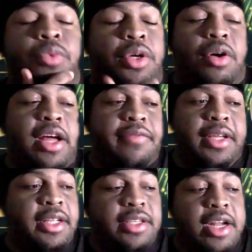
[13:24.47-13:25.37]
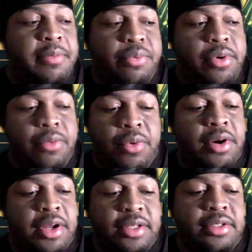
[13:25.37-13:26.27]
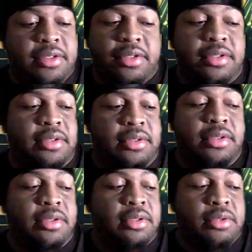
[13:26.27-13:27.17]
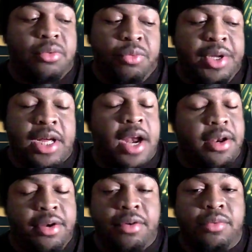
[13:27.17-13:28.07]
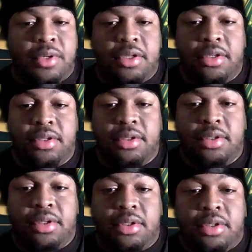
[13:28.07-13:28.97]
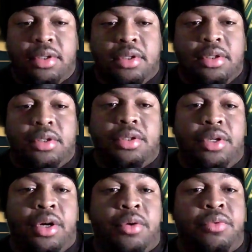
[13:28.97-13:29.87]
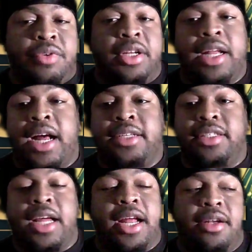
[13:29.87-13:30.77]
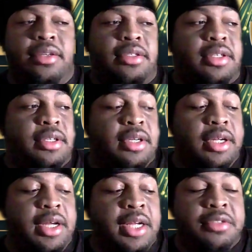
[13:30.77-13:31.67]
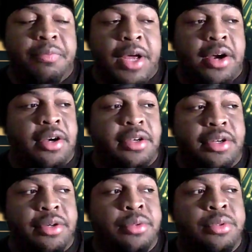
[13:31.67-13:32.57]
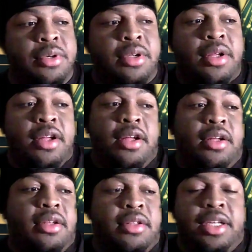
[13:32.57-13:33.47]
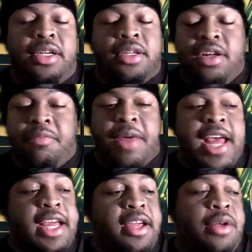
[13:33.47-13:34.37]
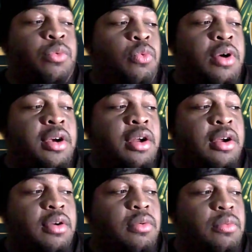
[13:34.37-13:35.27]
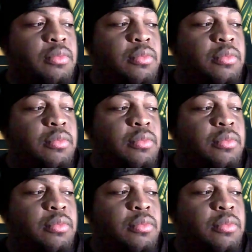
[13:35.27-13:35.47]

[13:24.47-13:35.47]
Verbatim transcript: we're going to have to get to that point where it's, we got to do. You know, realize that it's better to do than look back and wonder